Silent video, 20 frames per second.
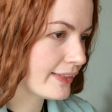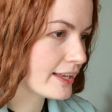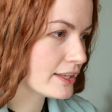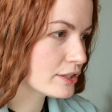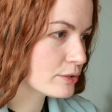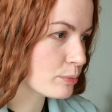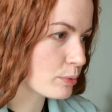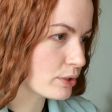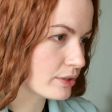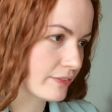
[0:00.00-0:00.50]

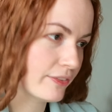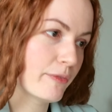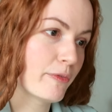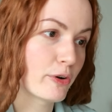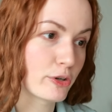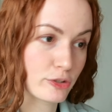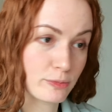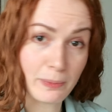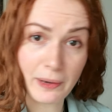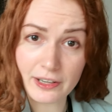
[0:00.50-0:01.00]
that was the
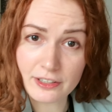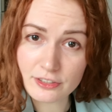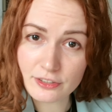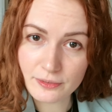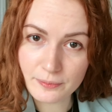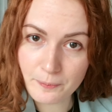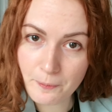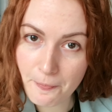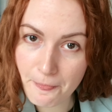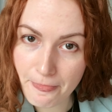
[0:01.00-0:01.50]
first part
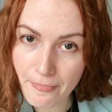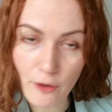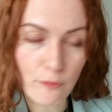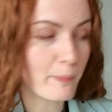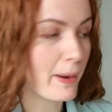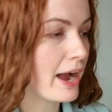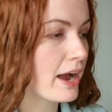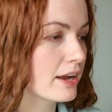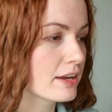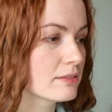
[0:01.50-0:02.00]
of
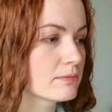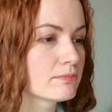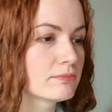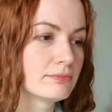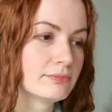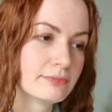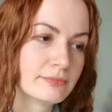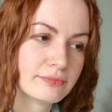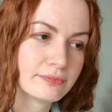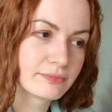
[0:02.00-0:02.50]
my
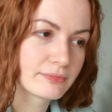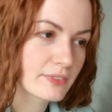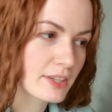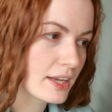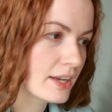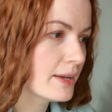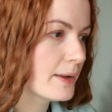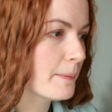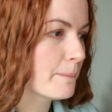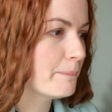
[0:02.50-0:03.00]

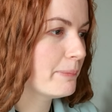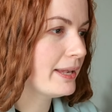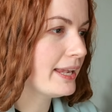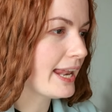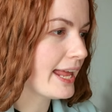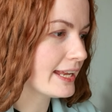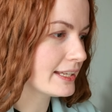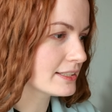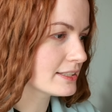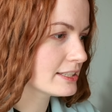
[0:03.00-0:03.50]

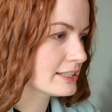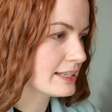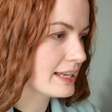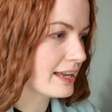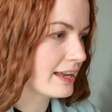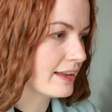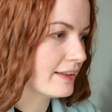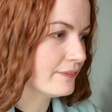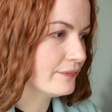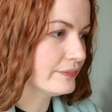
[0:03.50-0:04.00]
plans.
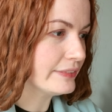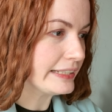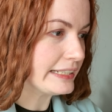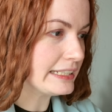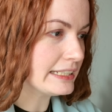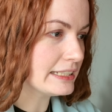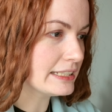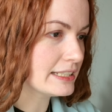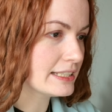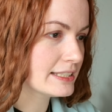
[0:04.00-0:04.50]
And
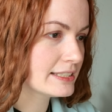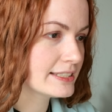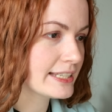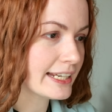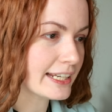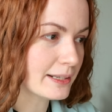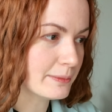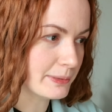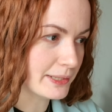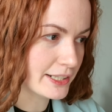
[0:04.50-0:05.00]
the
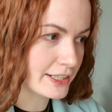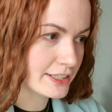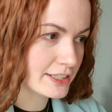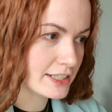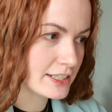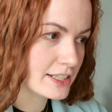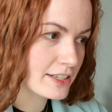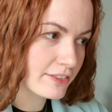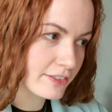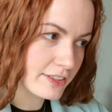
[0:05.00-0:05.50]
second part
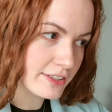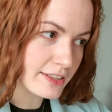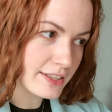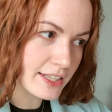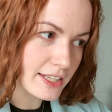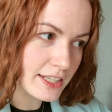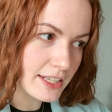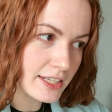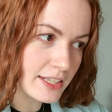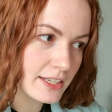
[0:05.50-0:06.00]
is
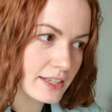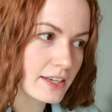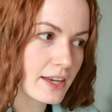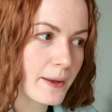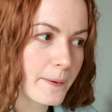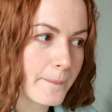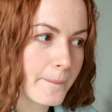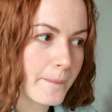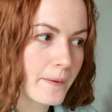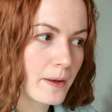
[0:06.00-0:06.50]
the
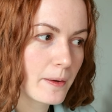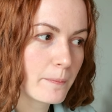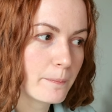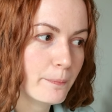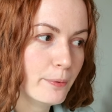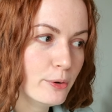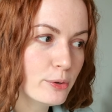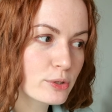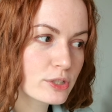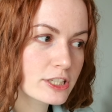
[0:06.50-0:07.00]

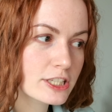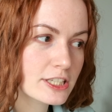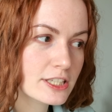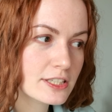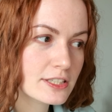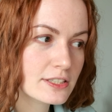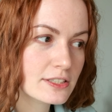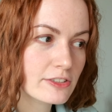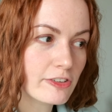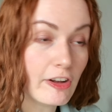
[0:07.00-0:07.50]

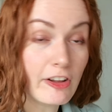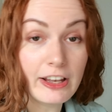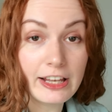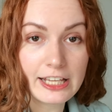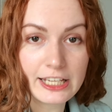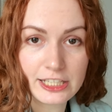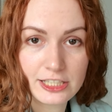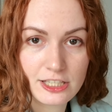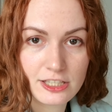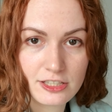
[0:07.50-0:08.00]
books
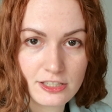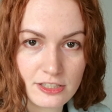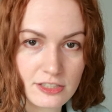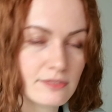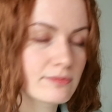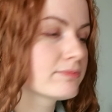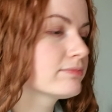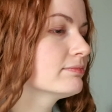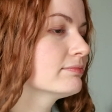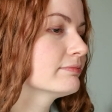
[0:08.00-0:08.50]
list.
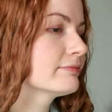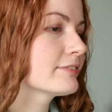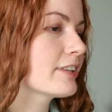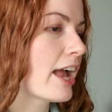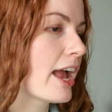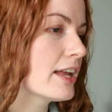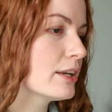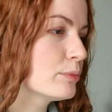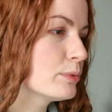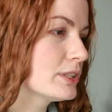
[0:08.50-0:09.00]

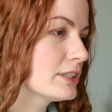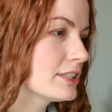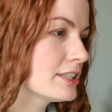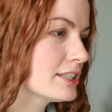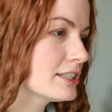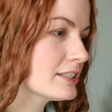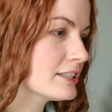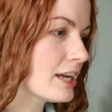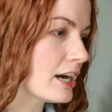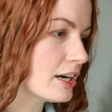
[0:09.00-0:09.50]
And we'll
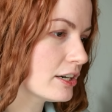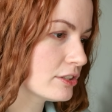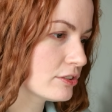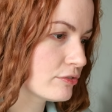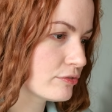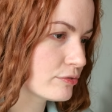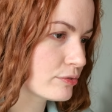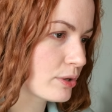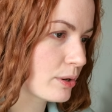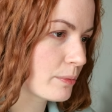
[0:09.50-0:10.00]
start
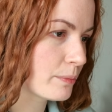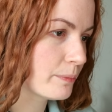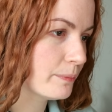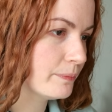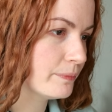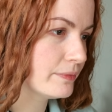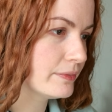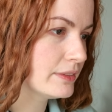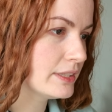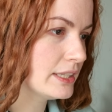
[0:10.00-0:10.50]

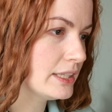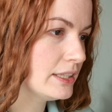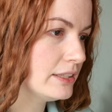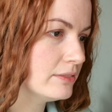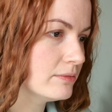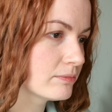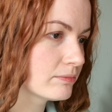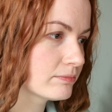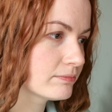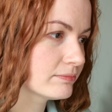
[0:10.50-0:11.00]
from
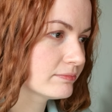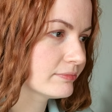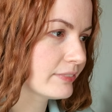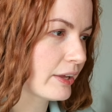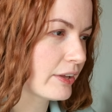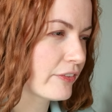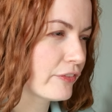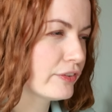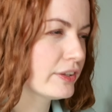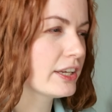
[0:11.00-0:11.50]
the I
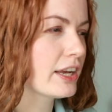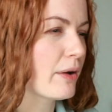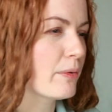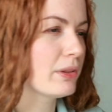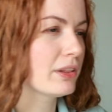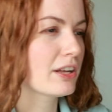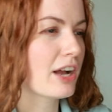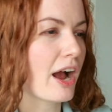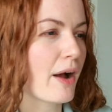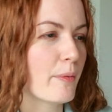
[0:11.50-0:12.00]
think I
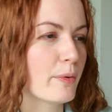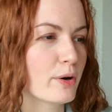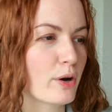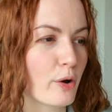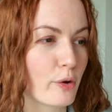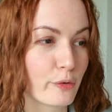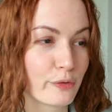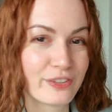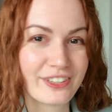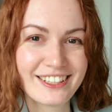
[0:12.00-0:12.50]
will cover
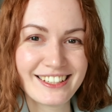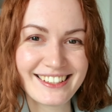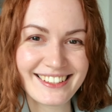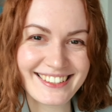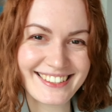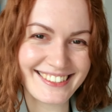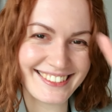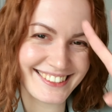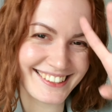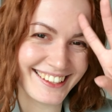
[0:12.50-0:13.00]
all
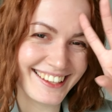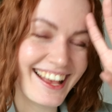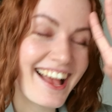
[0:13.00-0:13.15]
these.